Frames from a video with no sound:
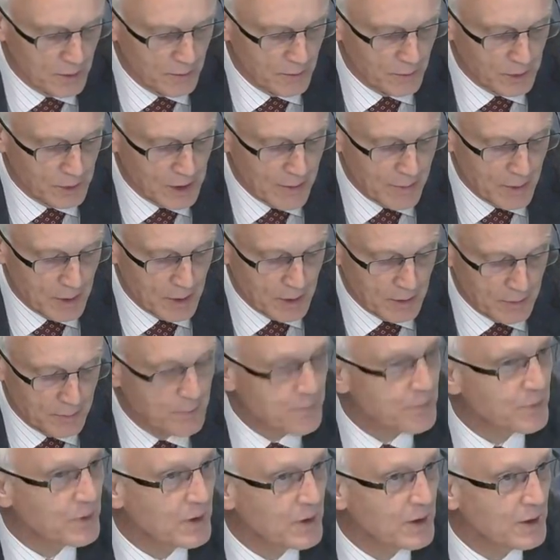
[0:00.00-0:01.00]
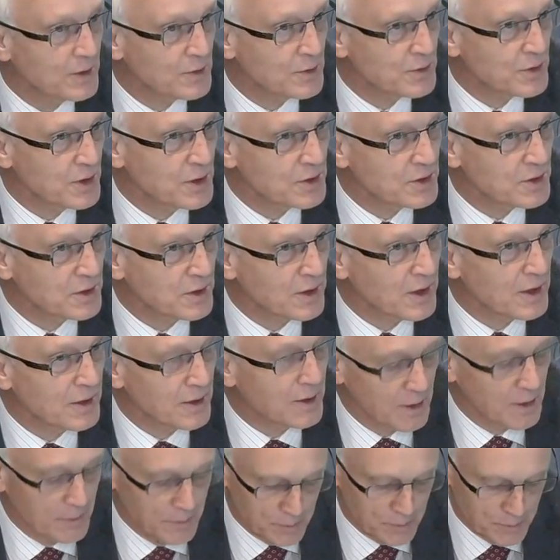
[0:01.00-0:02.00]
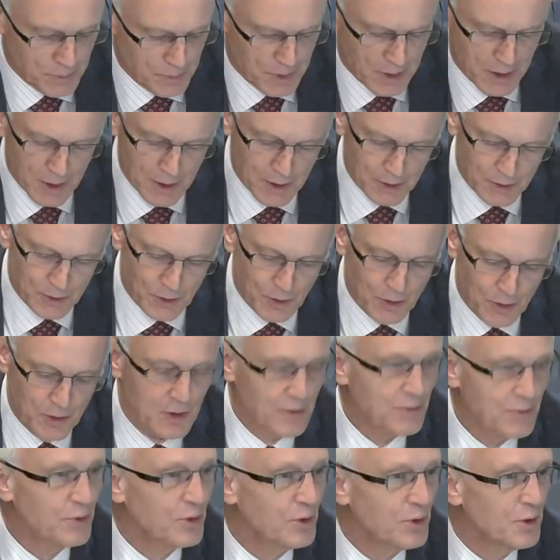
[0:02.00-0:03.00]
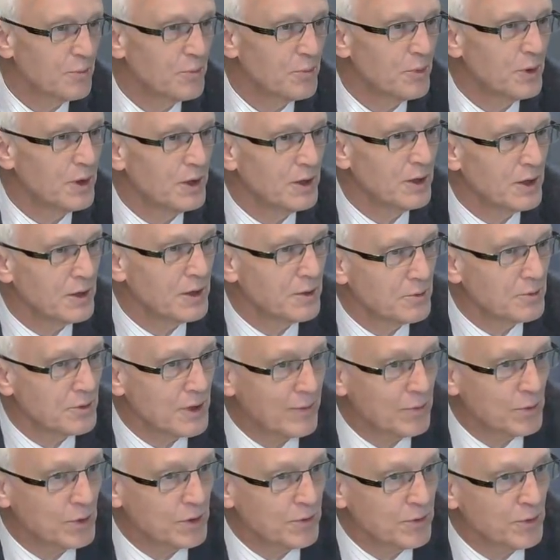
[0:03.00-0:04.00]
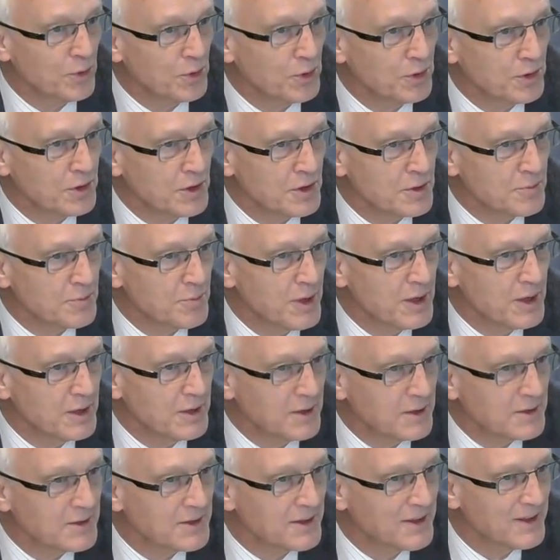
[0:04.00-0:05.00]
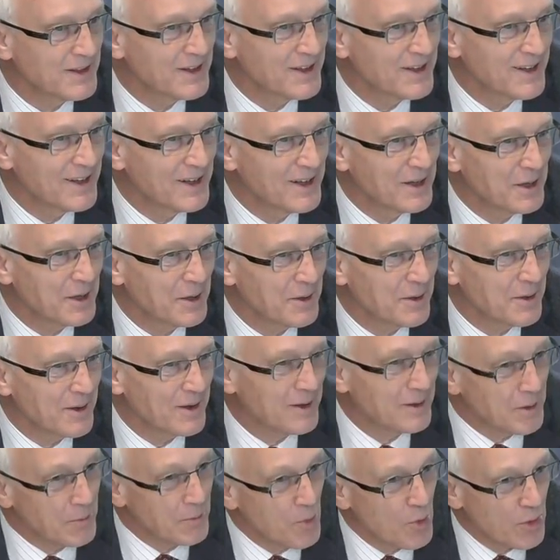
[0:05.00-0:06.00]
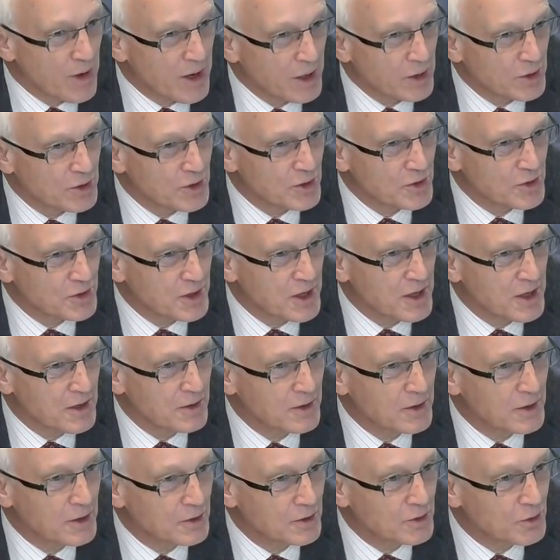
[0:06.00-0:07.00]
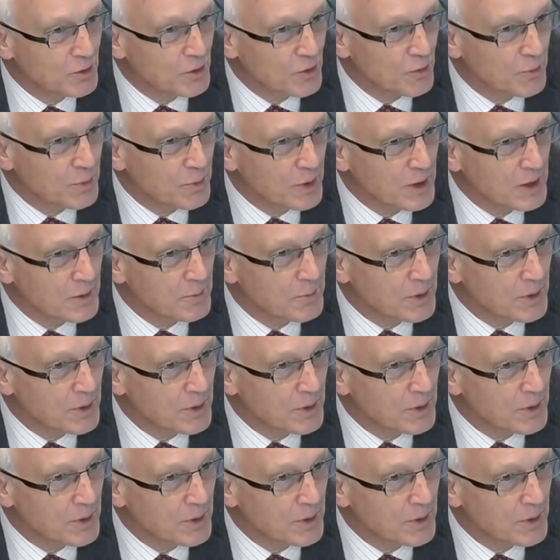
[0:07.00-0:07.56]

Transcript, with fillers: for coming to see us, and I, am Sorry if your earlier travel difficulties made it uh, a more anxious day than it should have been.